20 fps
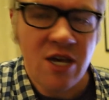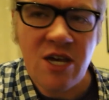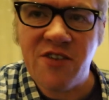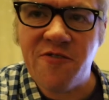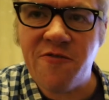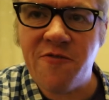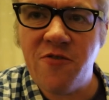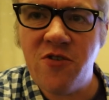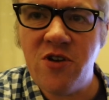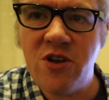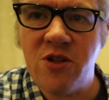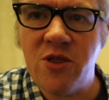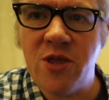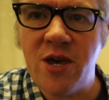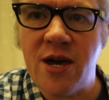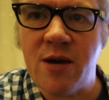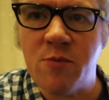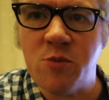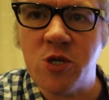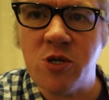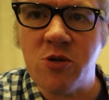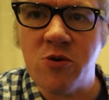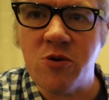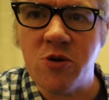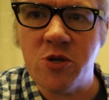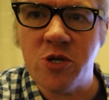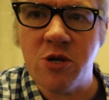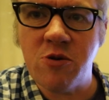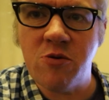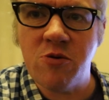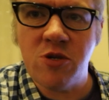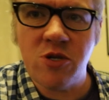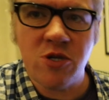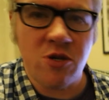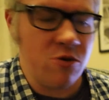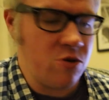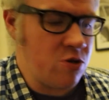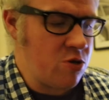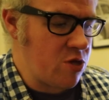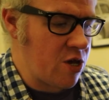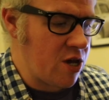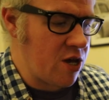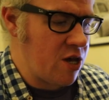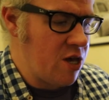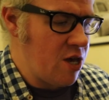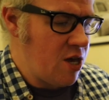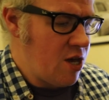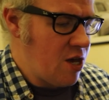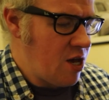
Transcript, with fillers: It's free on the App Store, so, so do that.